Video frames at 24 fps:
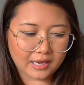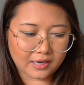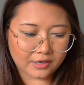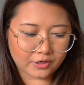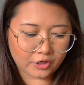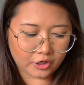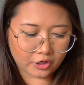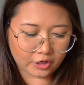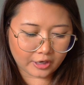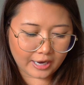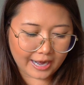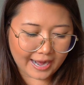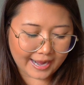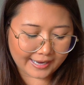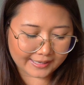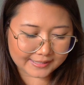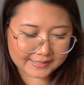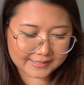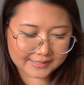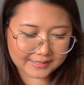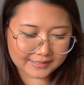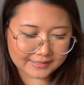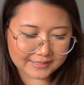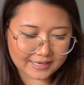and her
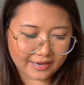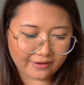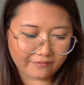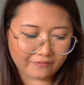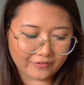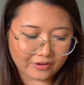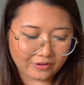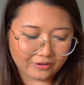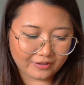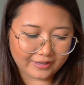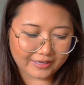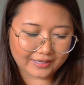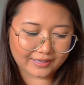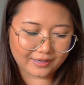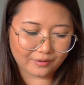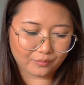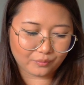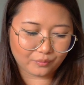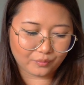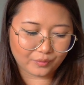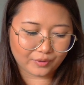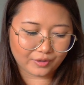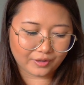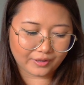accent. I felt like
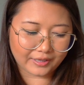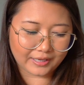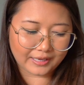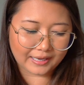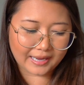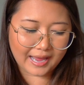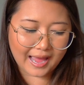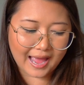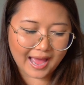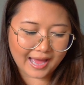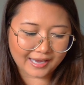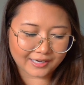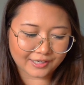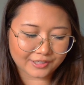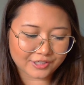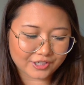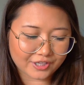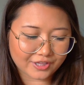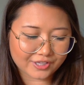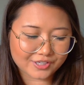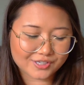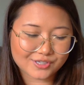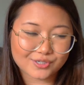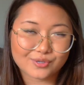it really added
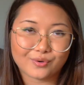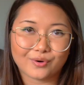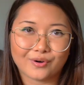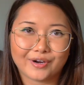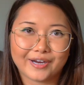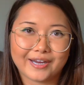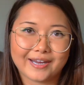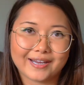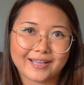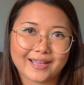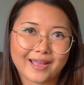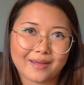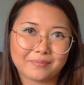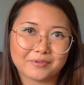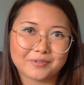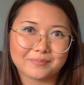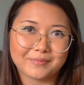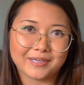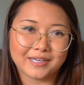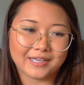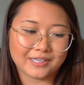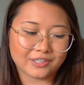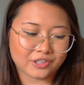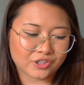to the story and
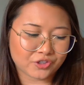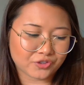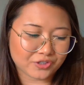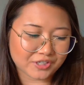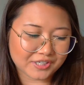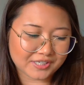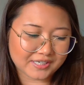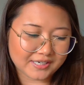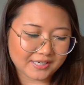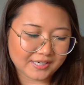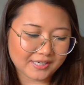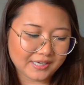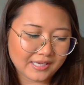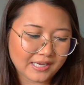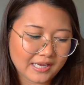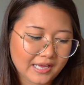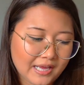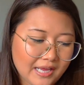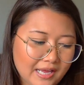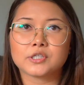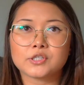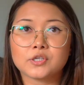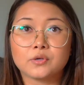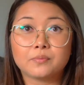kept me interested.
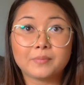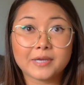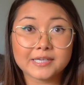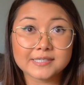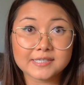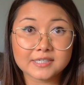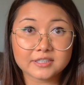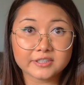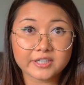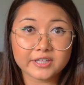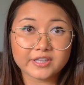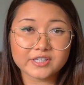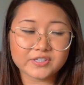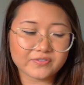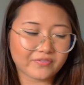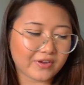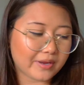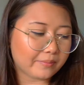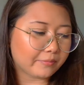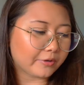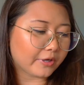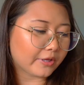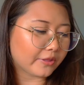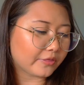So basically this
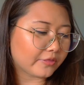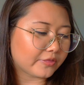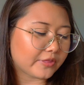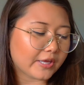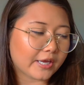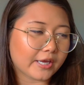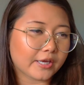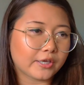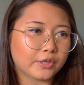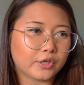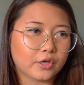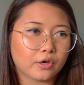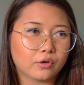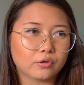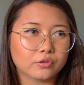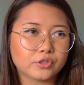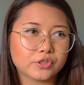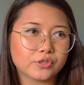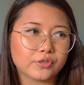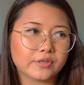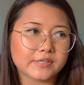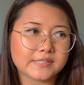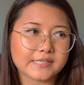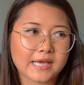family, they
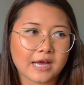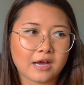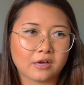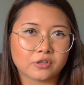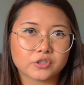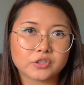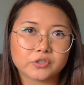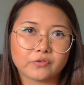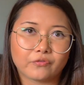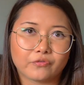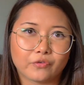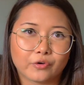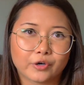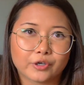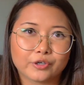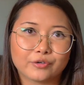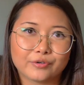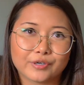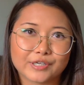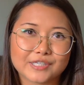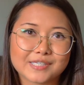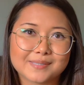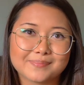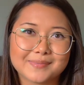go to this house for
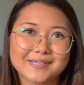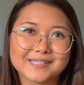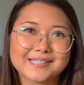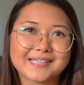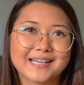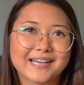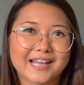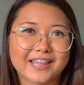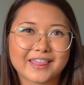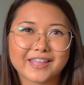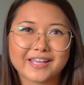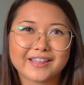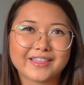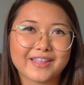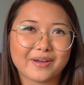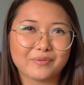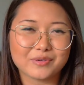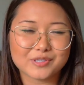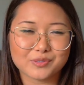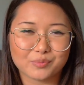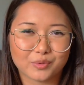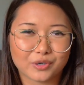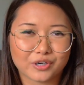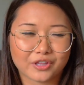Christmas, and I think
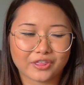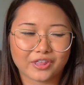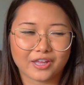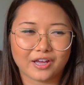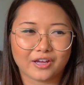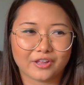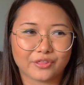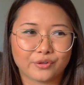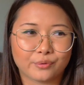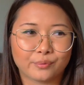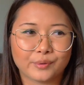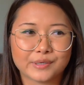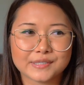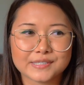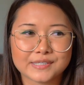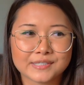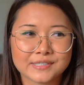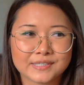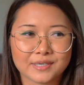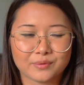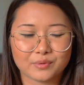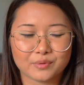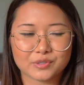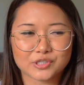that was one of the other
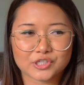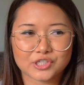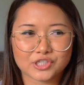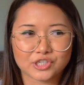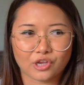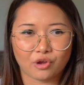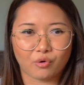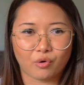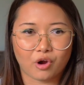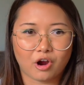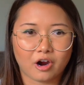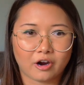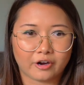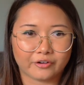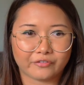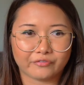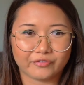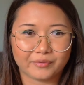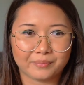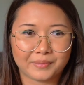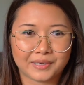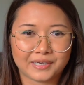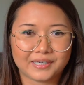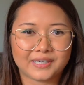reasons it was so hard
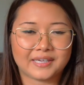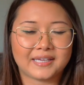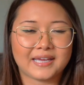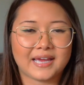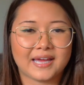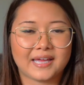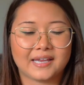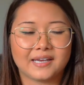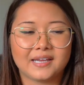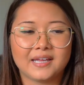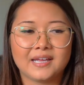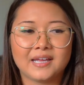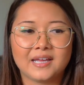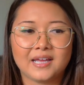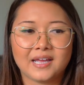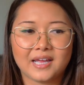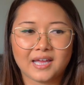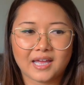for me to get